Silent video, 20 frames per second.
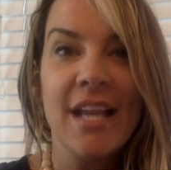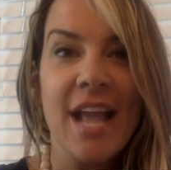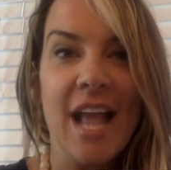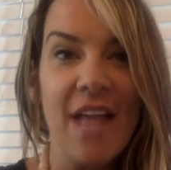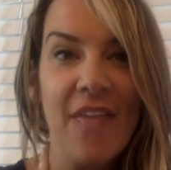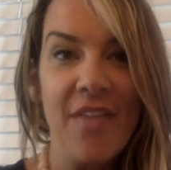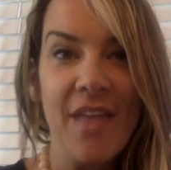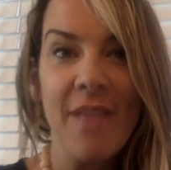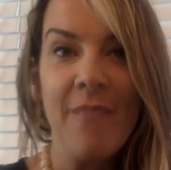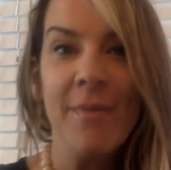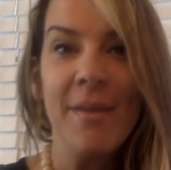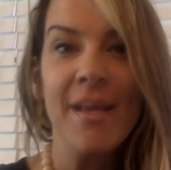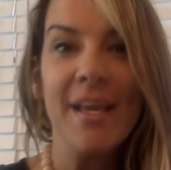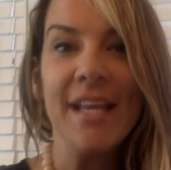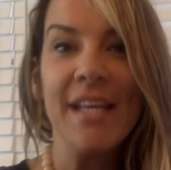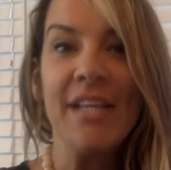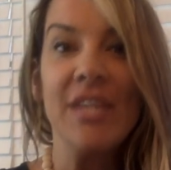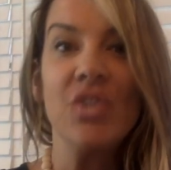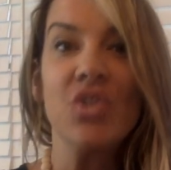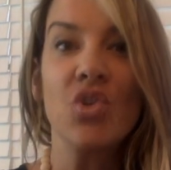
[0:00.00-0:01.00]
and they've been
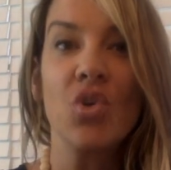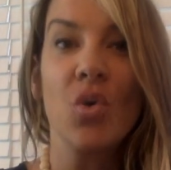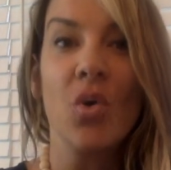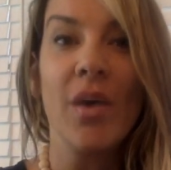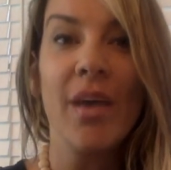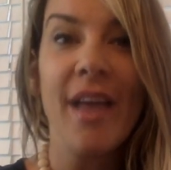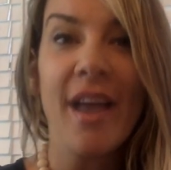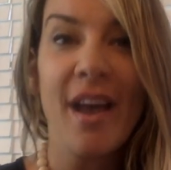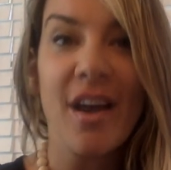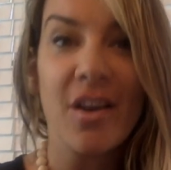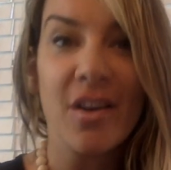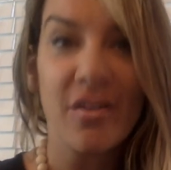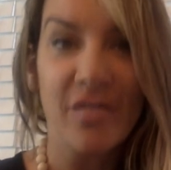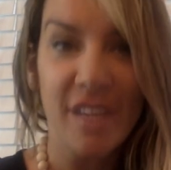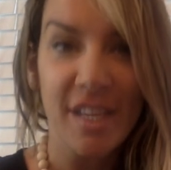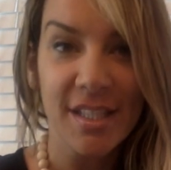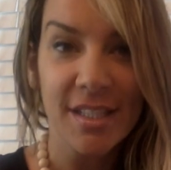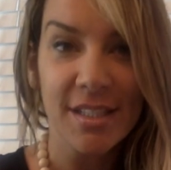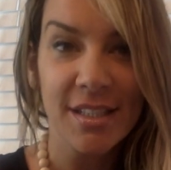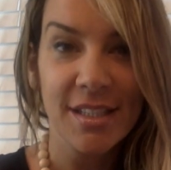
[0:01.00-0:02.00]
getting joy out of
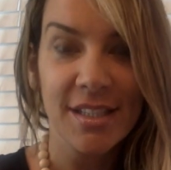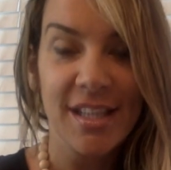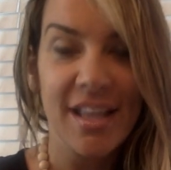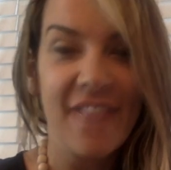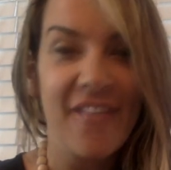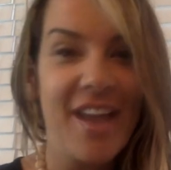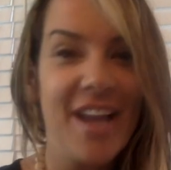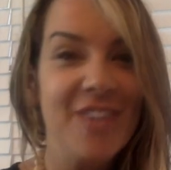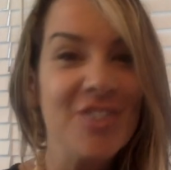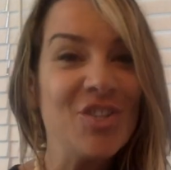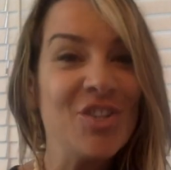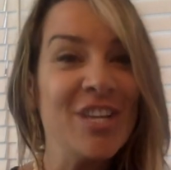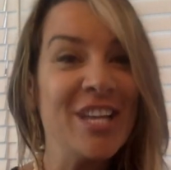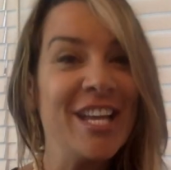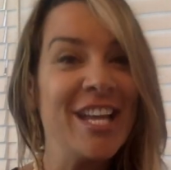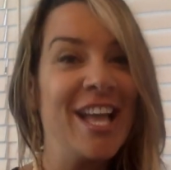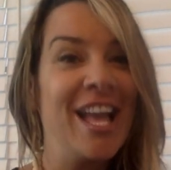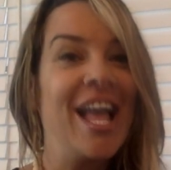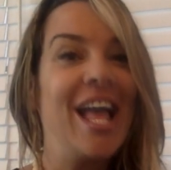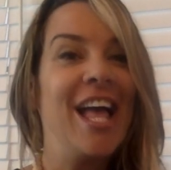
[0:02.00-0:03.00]
it. They've actually,